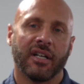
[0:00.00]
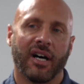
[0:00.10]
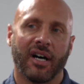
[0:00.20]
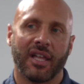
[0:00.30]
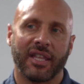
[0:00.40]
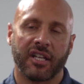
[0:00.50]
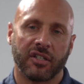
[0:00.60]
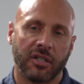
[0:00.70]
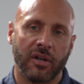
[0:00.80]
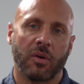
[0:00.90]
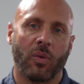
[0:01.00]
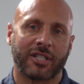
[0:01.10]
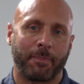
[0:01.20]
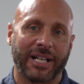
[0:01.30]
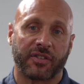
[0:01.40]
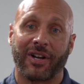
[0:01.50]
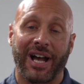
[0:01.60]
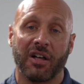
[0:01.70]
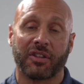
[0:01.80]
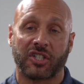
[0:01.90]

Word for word: uh, that you're doing what's best for your health,